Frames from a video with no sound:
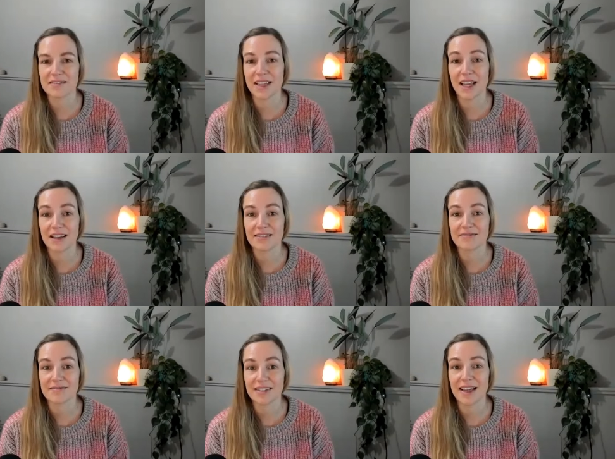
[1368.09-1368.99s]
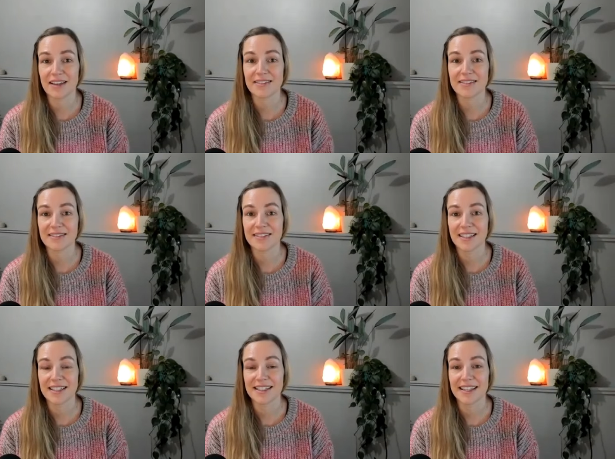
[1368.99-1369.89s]
Yeah. Yeah.
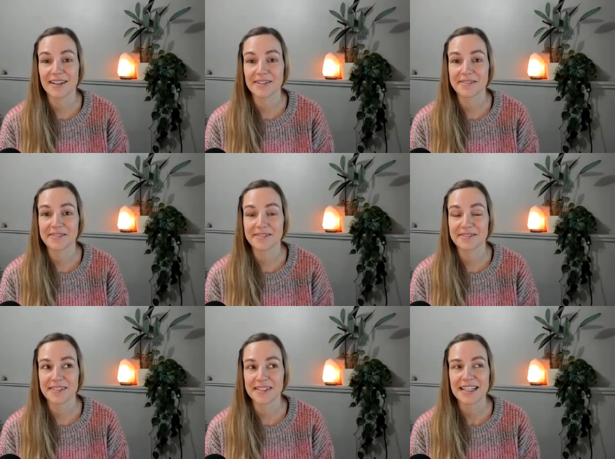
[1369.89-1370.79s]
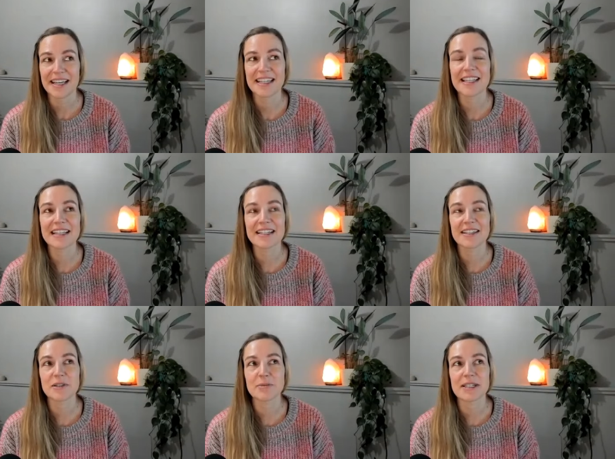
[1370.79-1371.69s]
Yeah. I think
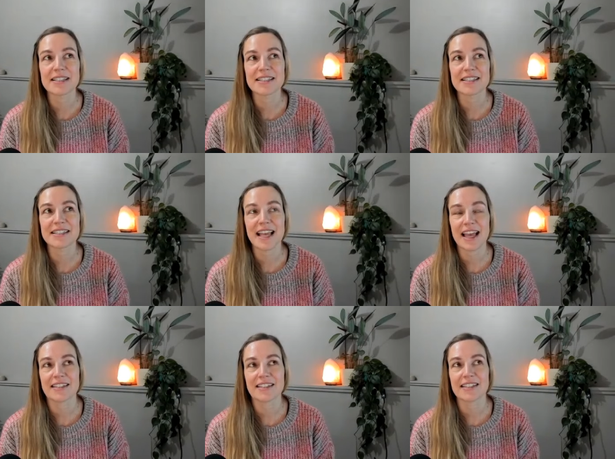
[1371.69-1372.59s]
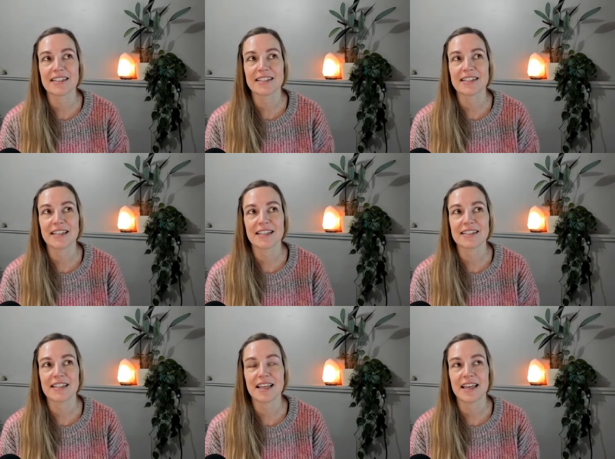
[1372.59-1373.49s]
another piece to add to this
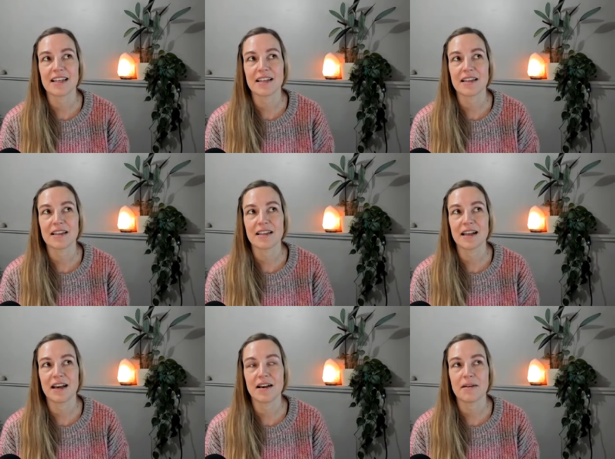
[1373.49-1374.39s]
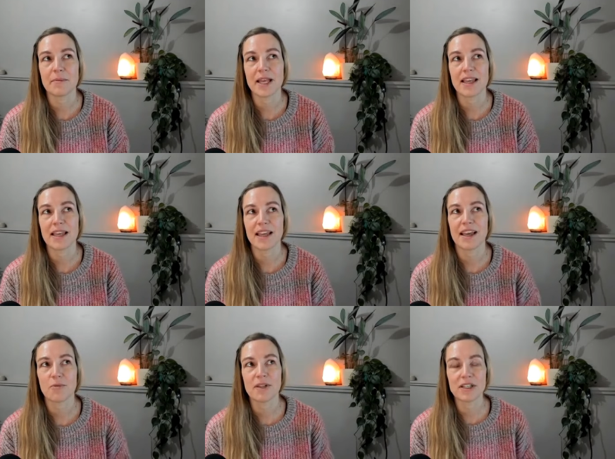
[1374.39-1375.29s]
is that um,
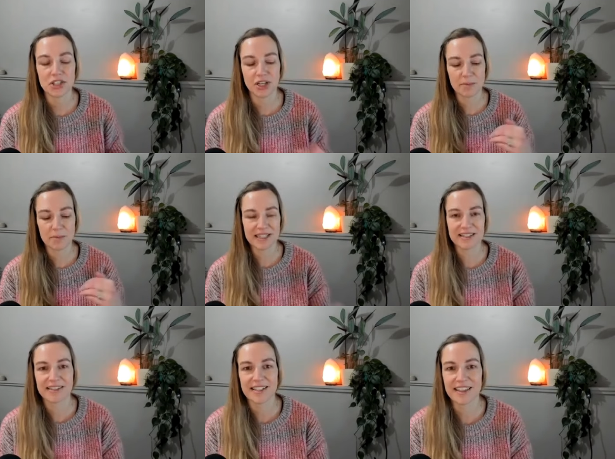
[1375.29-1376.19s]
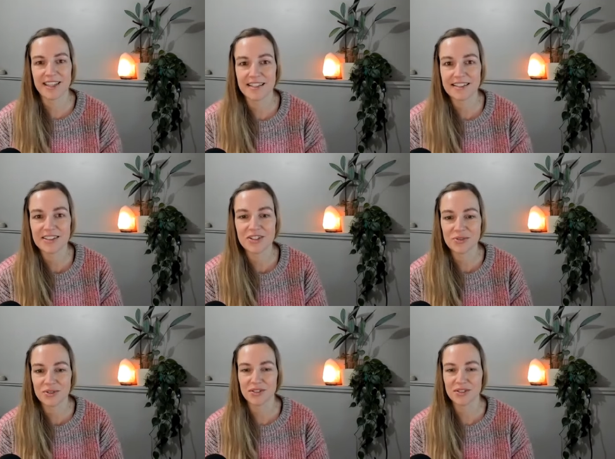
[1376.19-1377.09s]
we jump into things
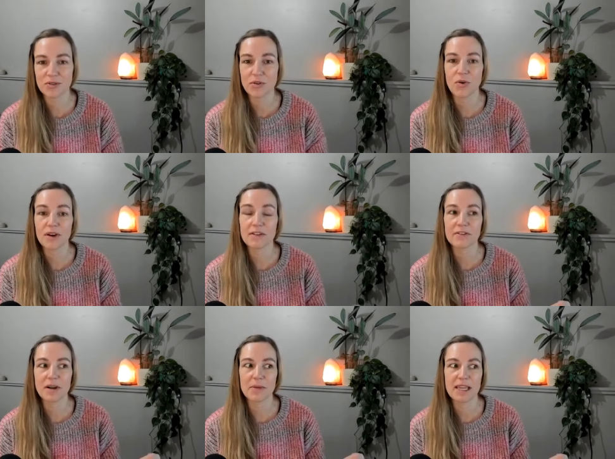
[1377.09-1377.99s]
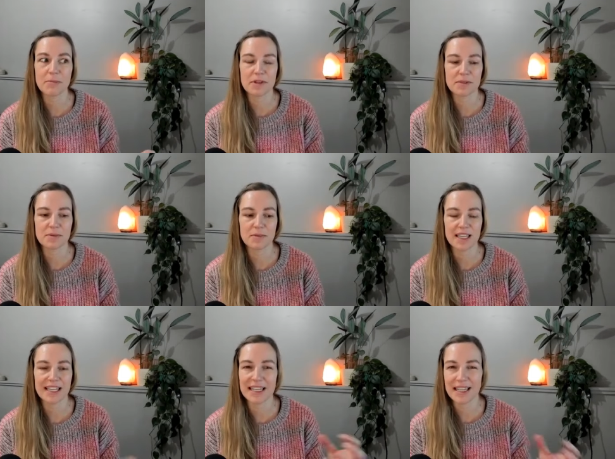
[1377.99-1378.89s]
too soon or from a pers-
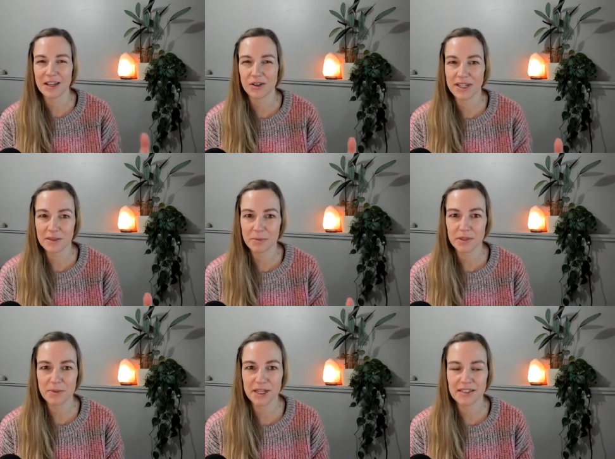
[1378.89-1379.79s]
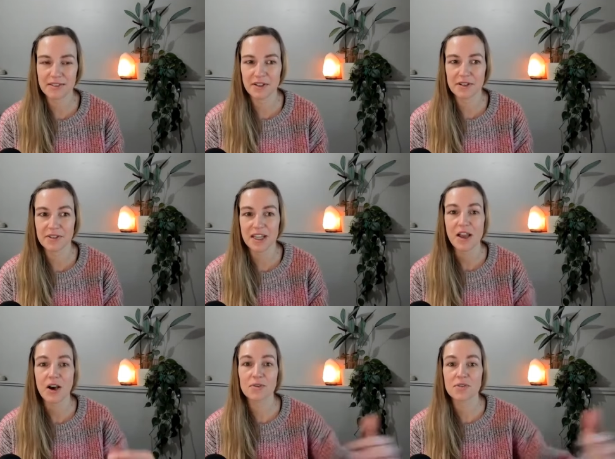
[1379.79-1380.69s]
like an egoic perspective of
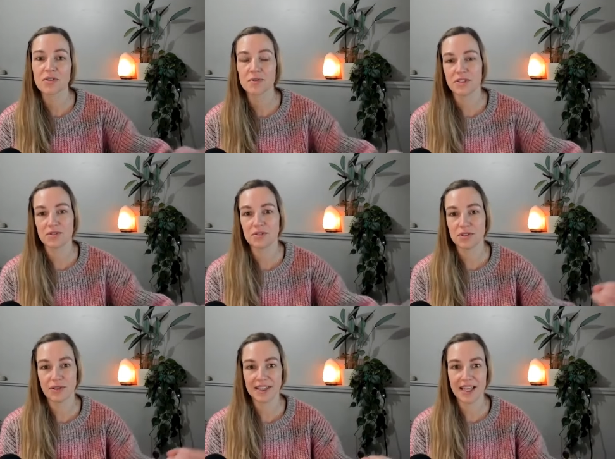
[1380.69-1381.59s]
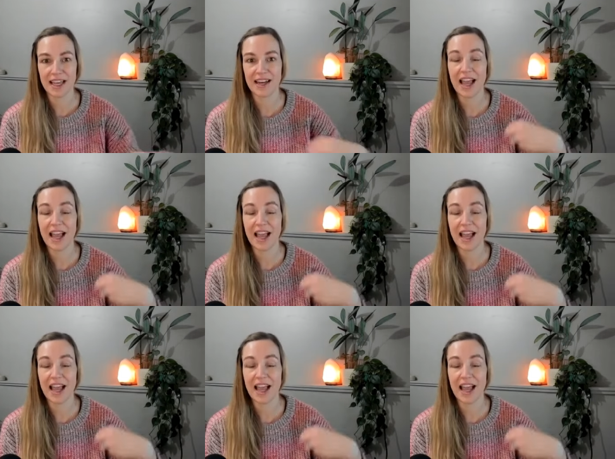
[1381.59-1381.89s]
oh so and so is doing that.